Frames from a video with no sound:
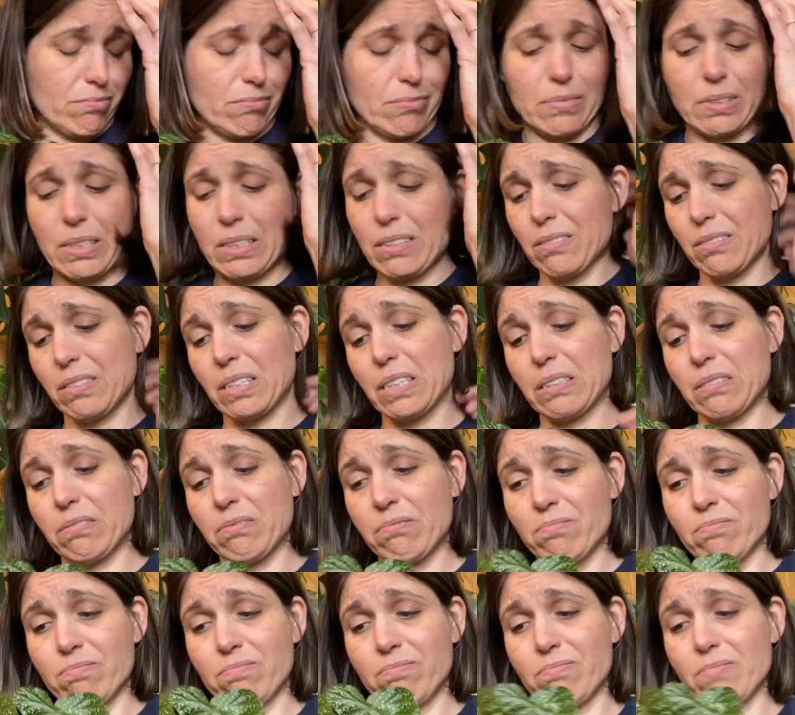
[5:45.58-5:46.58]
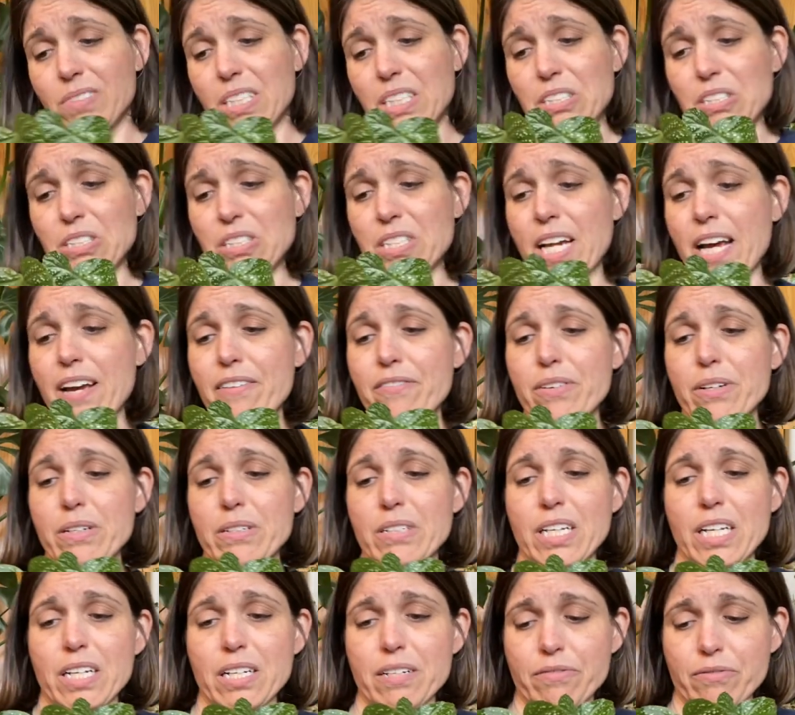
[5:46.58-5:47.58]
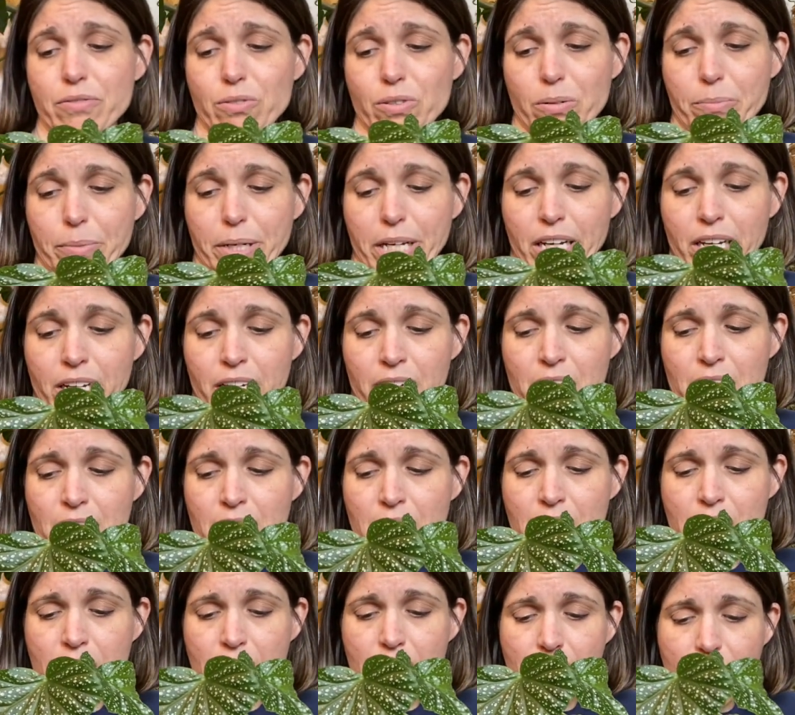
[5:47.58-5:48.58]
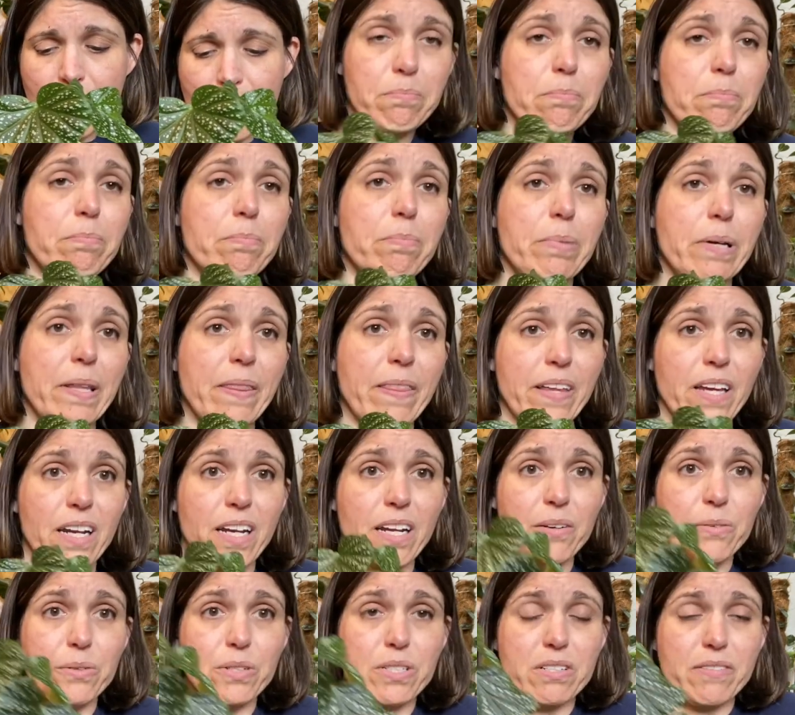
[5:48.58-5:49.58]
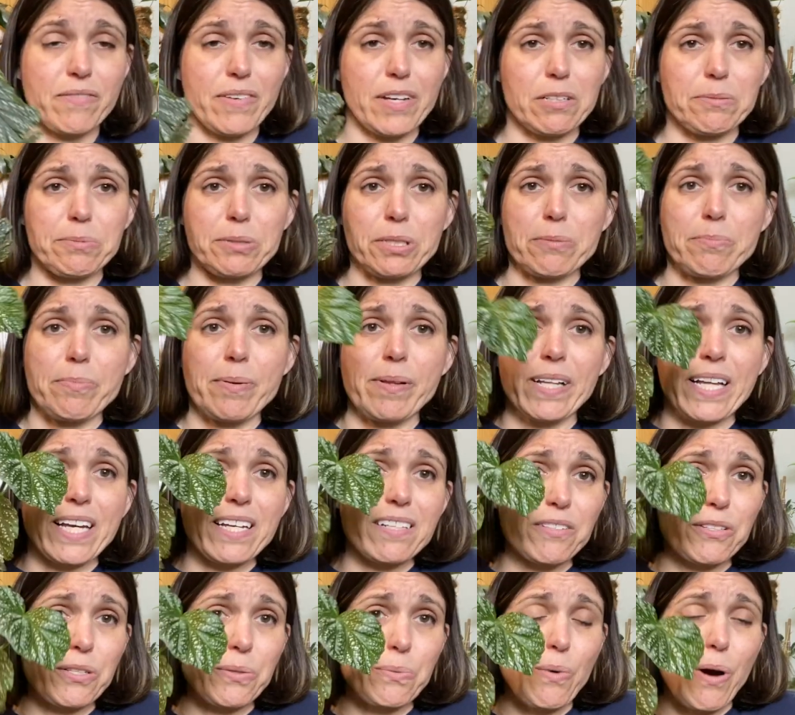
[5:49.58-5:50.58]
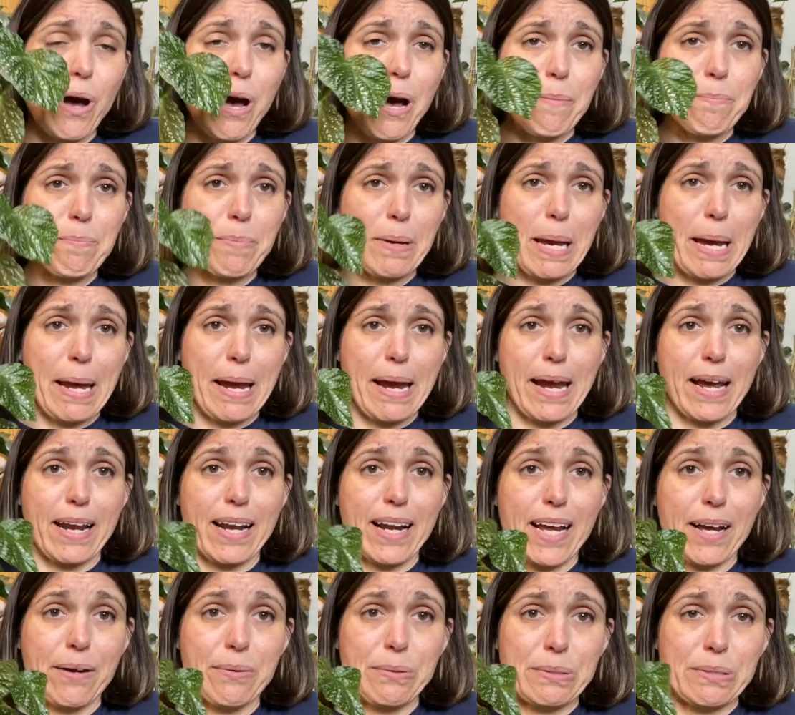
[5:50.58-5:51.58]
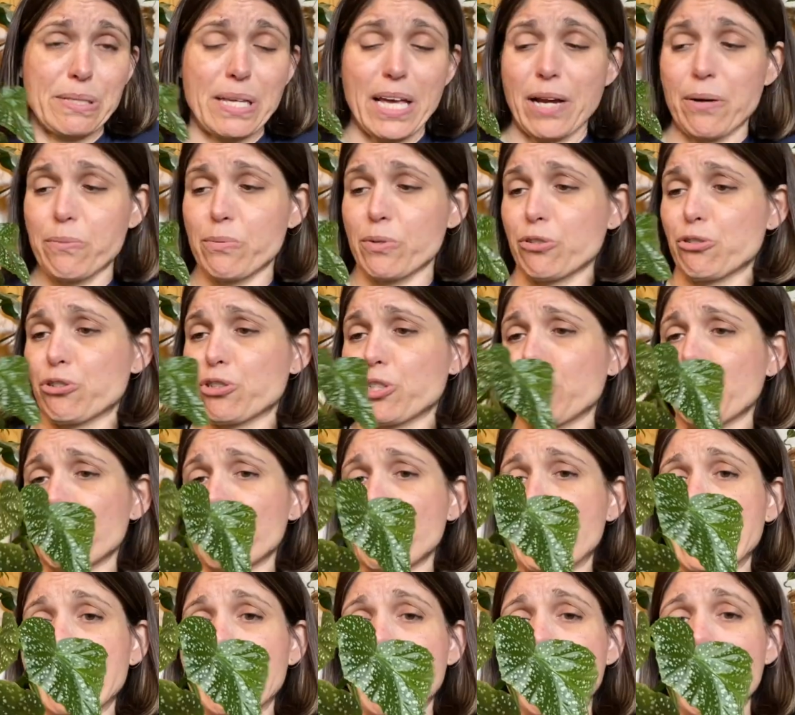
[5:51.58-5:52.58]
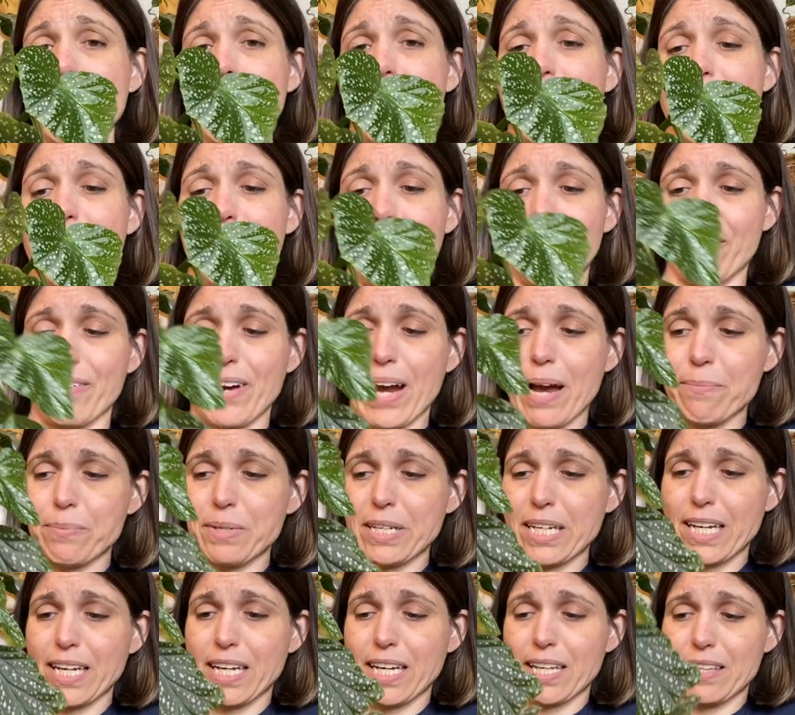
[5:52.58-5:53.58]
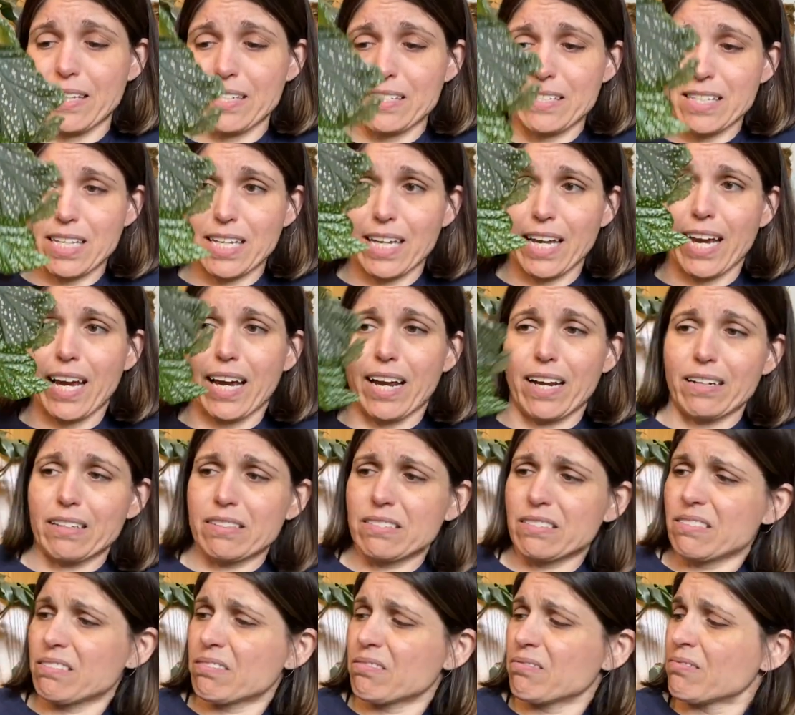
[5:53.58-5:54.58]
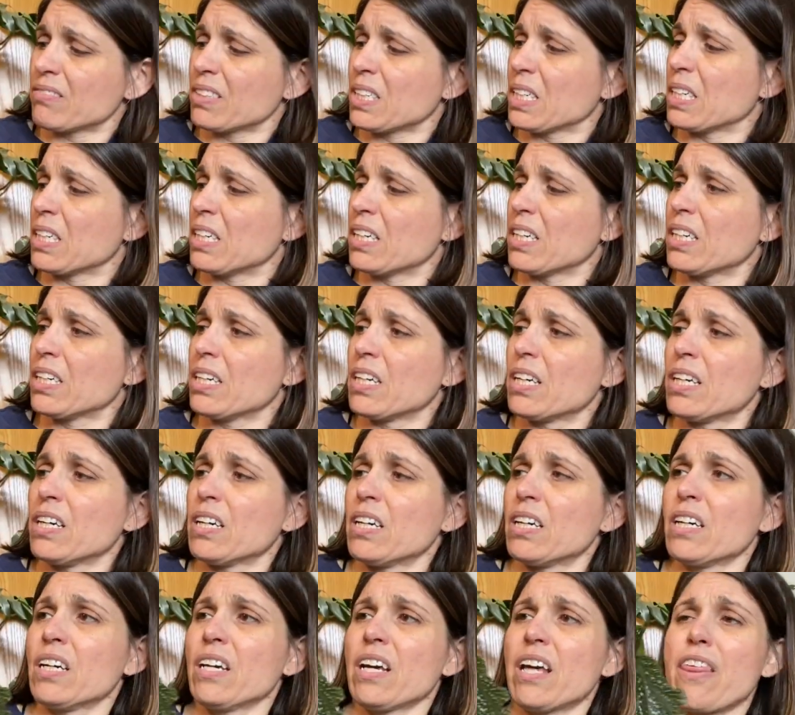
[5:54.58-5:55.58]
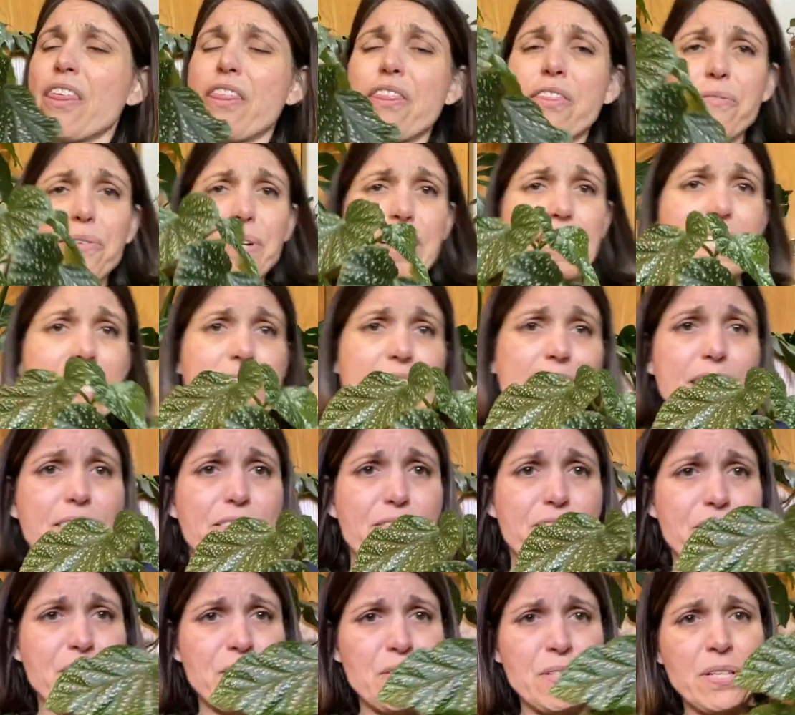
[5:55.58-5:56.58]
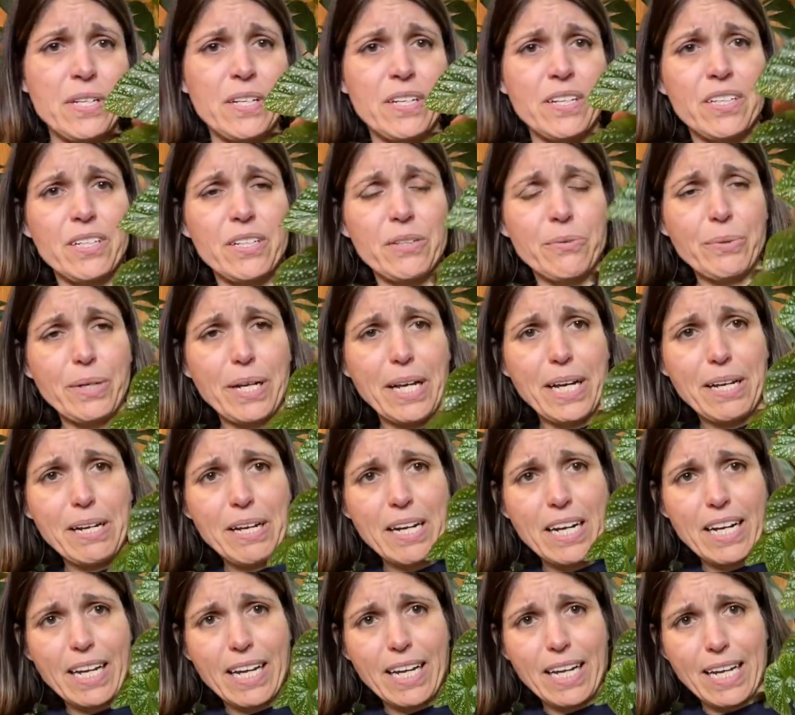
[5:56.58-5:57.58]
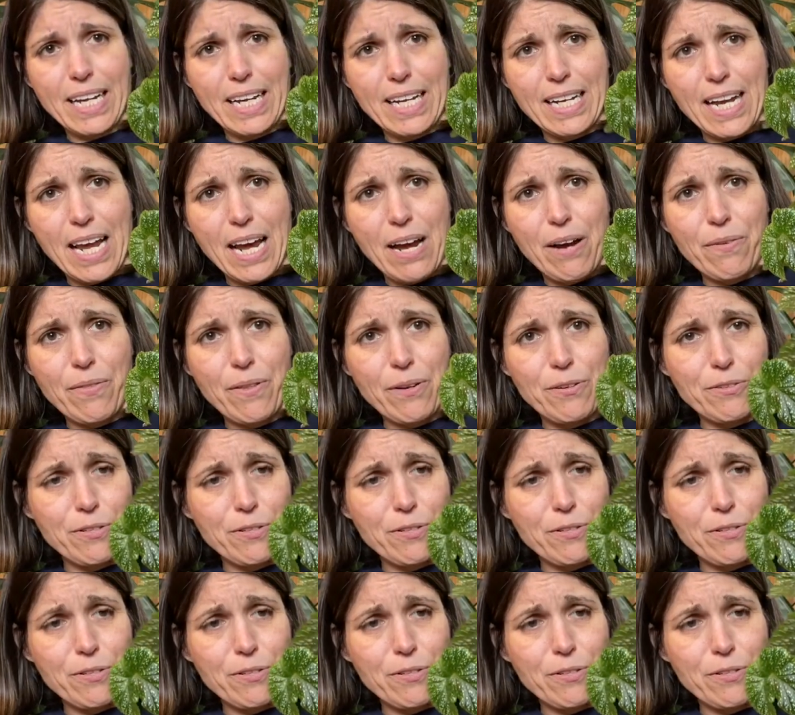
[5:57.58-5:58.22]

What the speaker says: I don't know, they just haven't done it for me. But then it was available at the plant swap and I was like, well, sure, why not? And I grabbed it and this thing had 3 leaves when I got it, and now they're